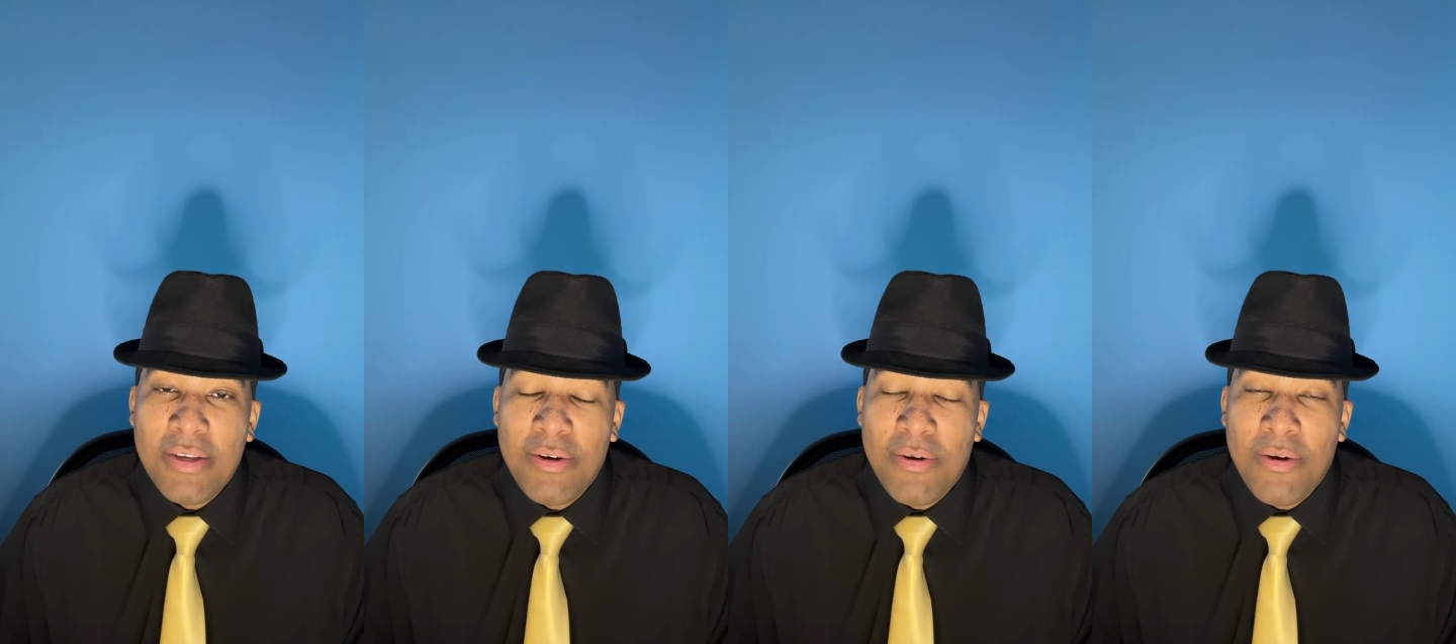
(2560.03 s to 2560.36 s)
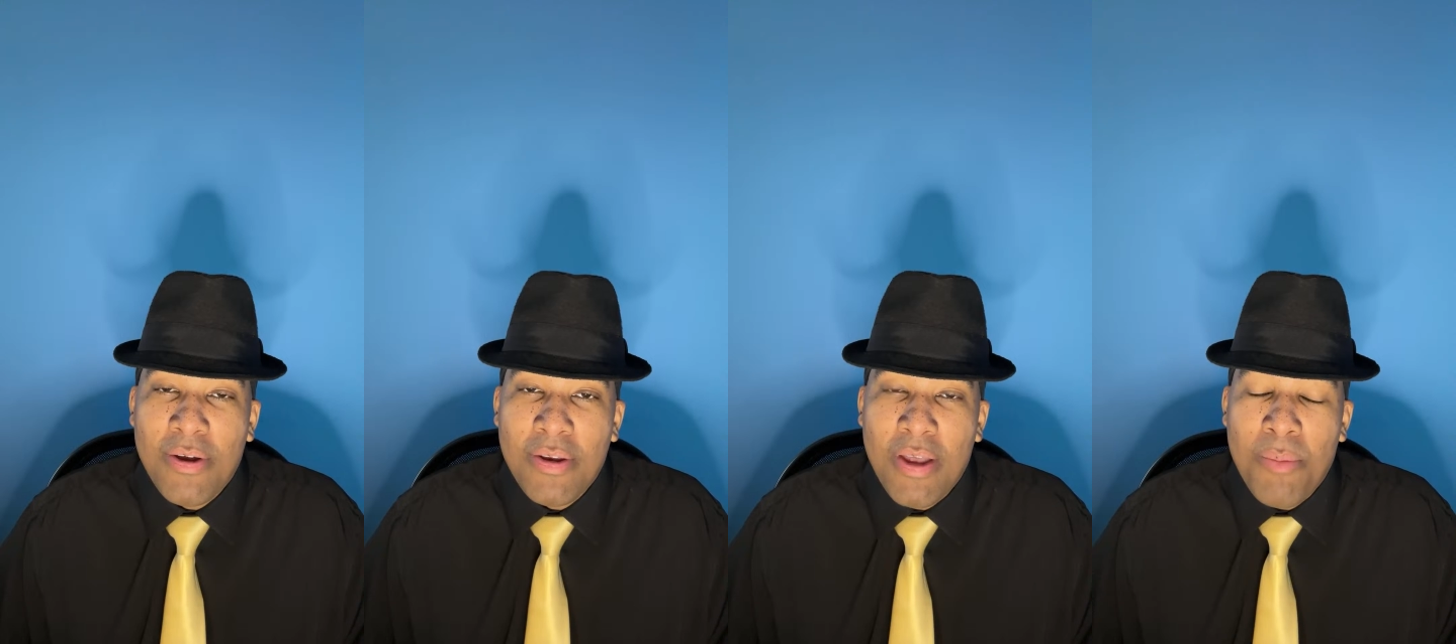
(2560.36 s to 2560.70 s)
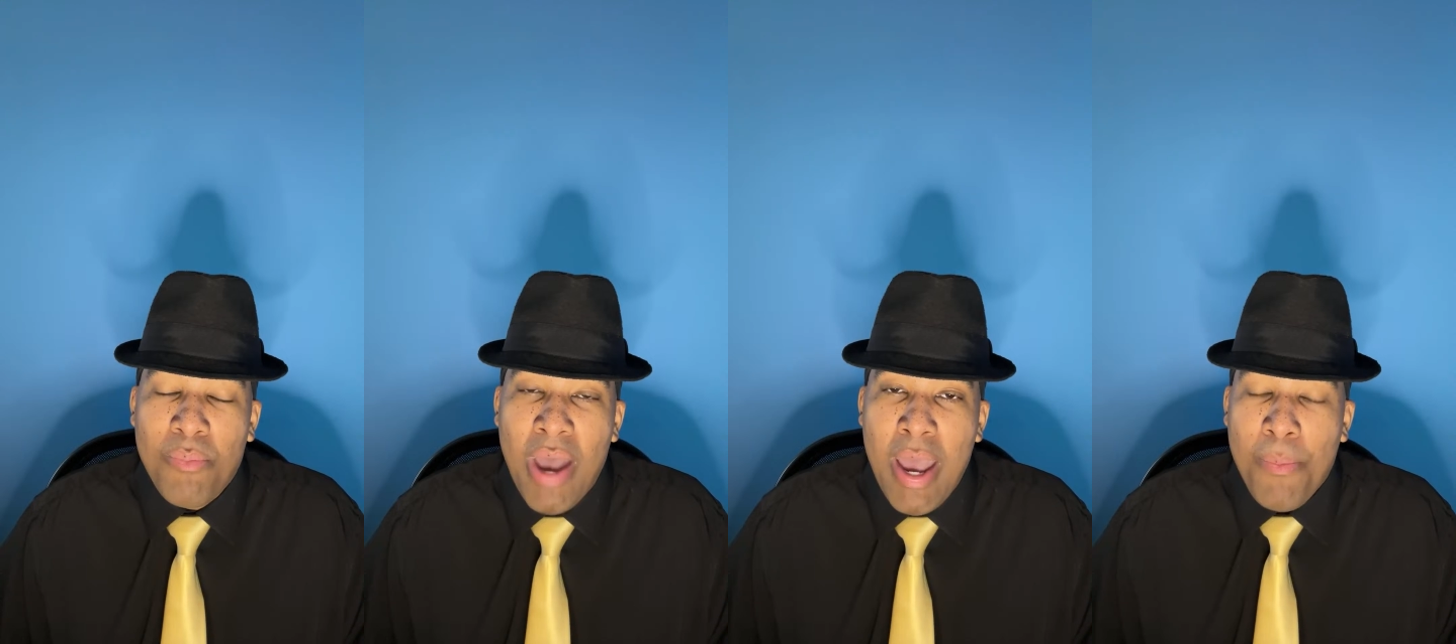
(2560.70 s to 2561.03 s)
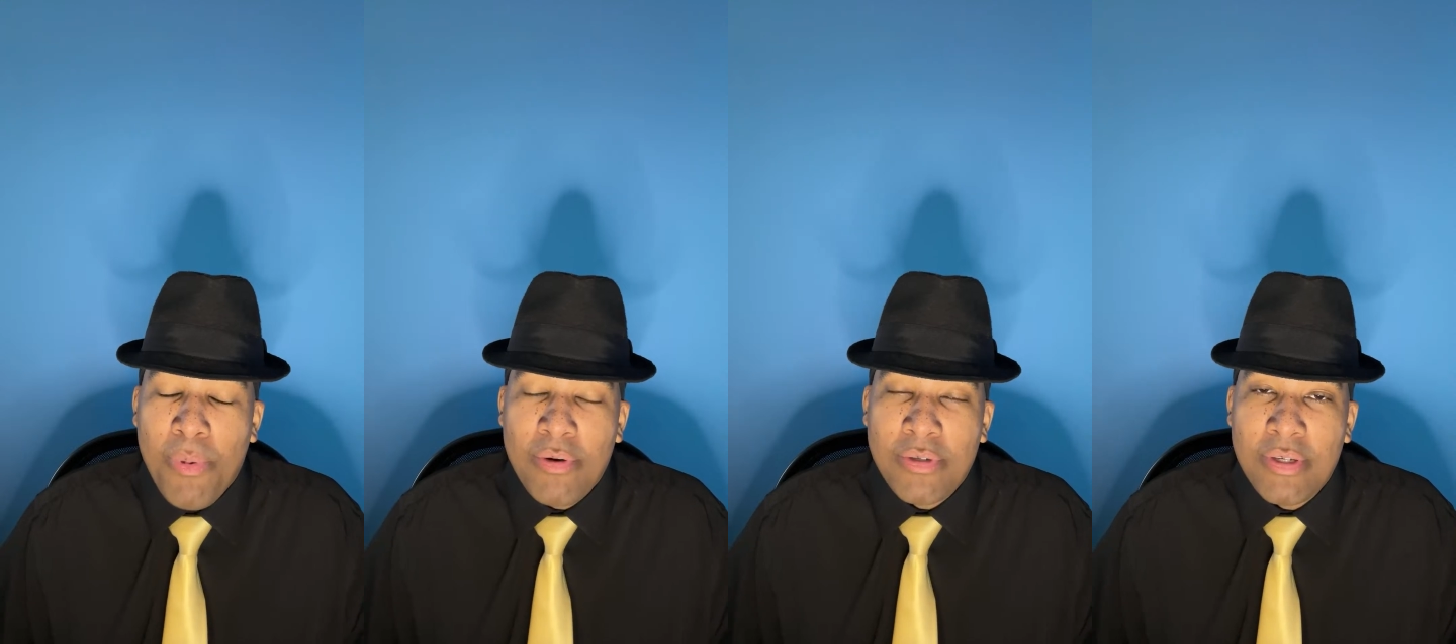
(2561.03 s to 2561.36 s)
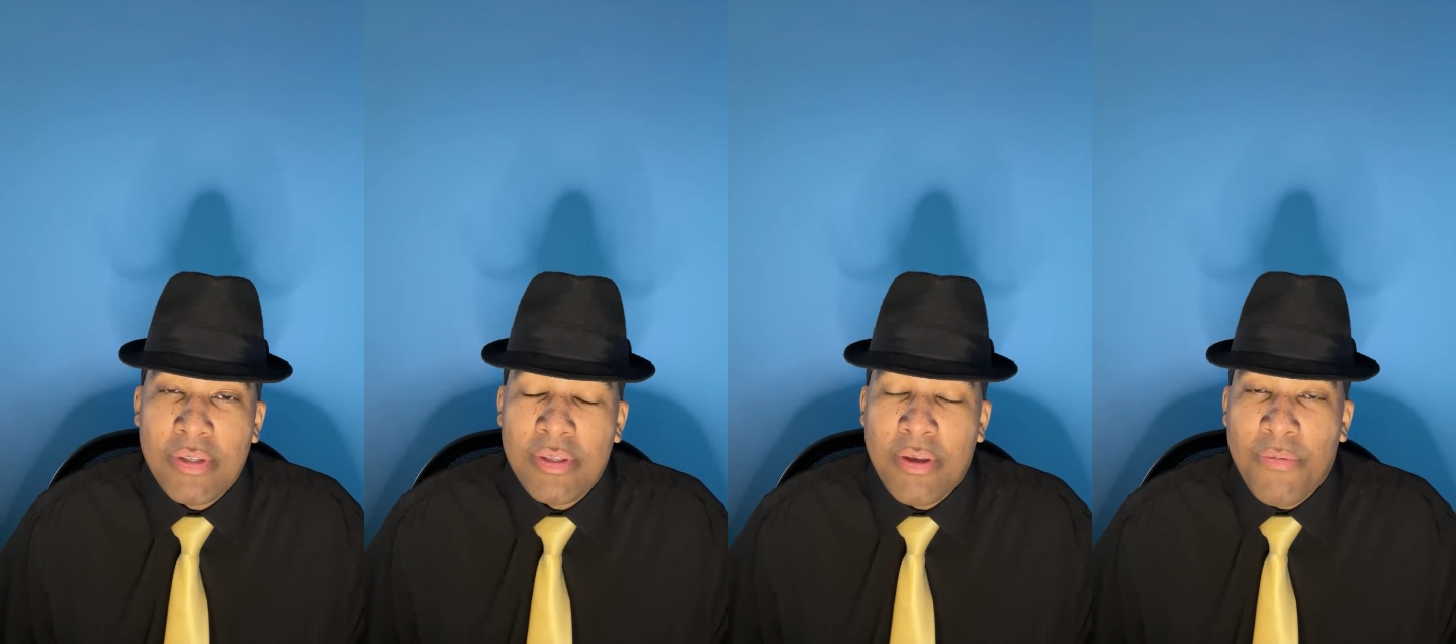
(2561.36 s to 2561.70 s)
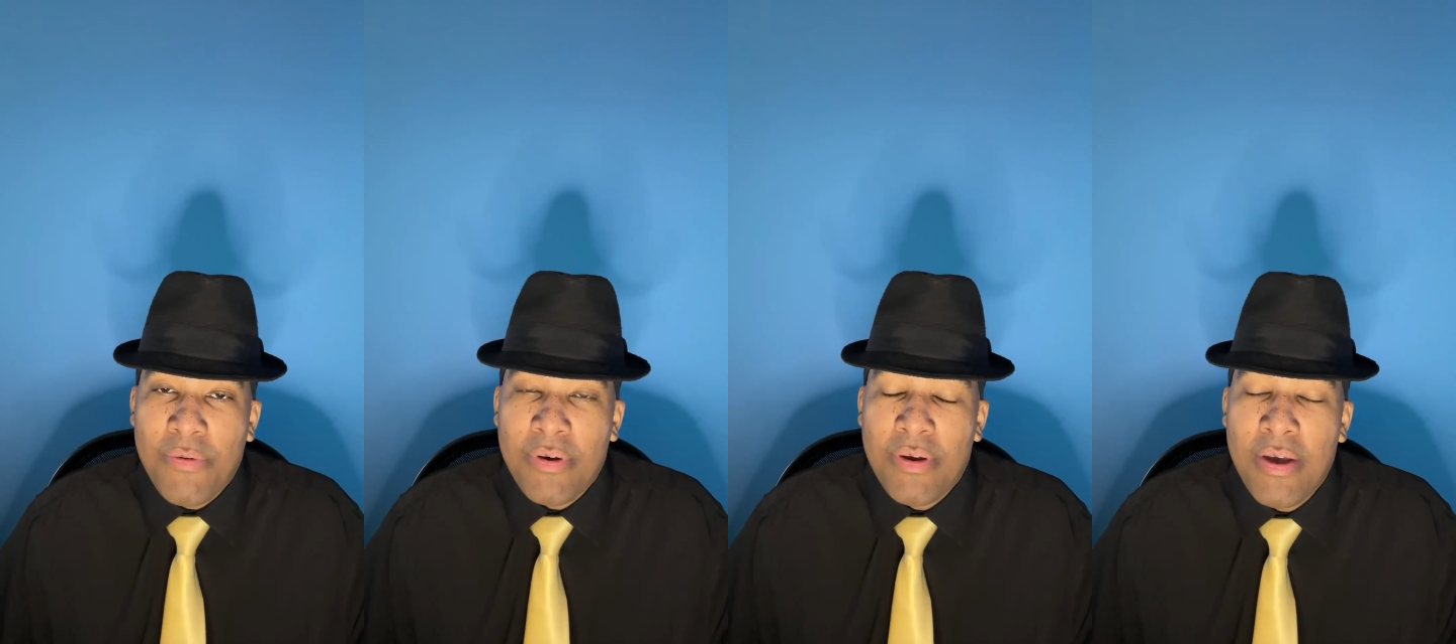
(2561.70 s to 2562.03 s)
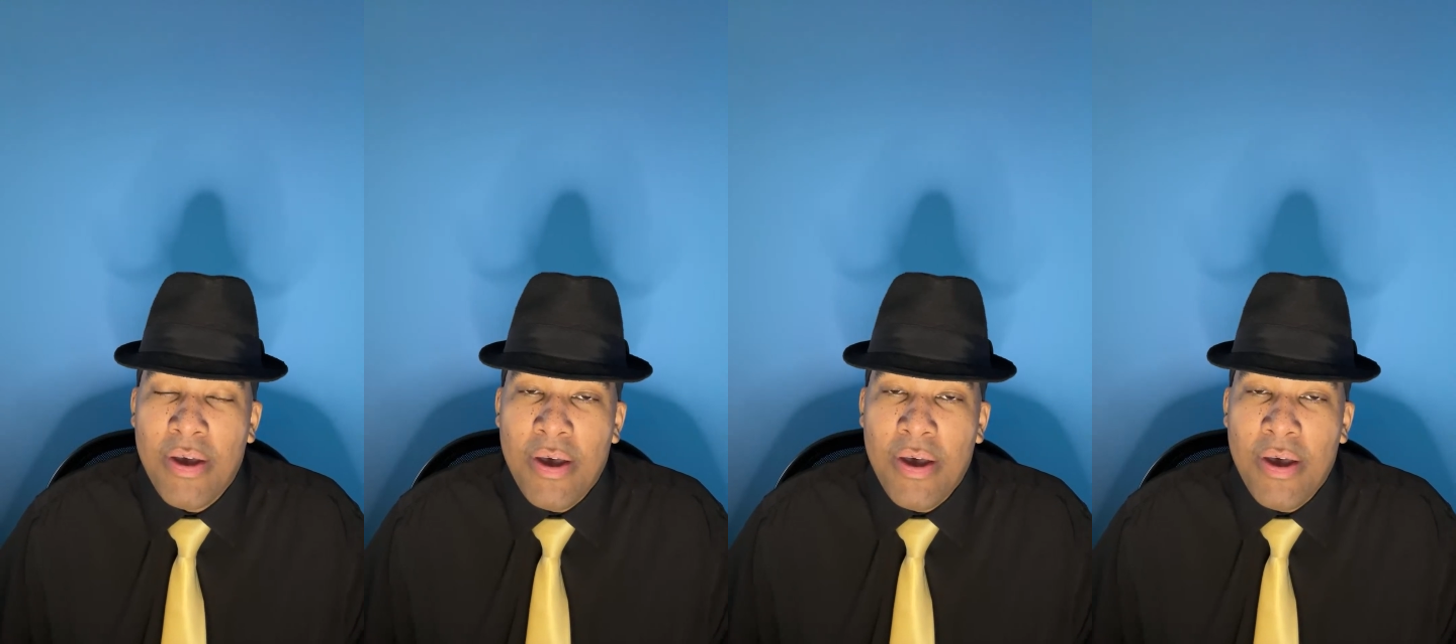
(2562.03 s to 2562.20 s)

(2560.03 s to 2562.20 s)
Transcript: in papers and different